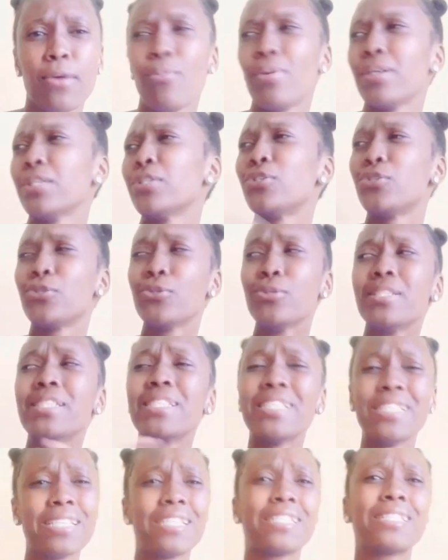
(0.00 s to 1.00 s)
what you
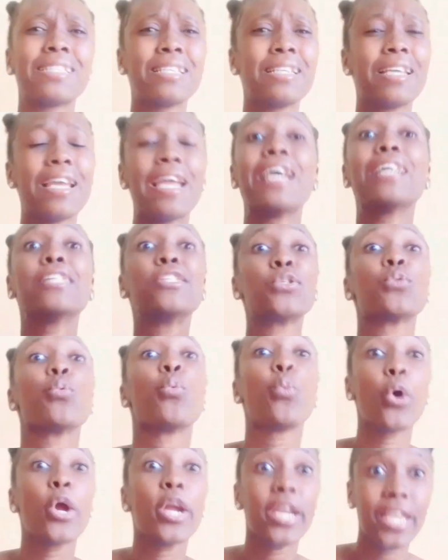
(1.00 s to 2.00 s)
did yesterday, it's
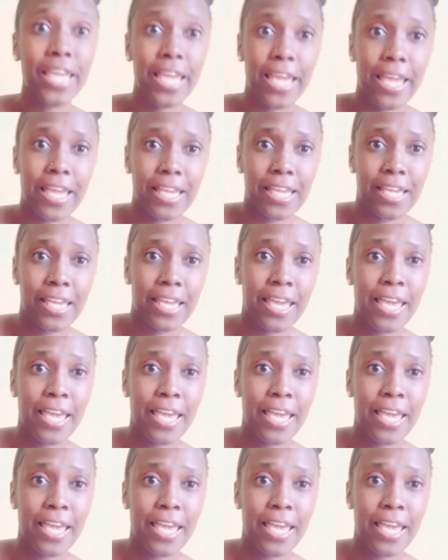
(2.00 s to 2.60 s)
working.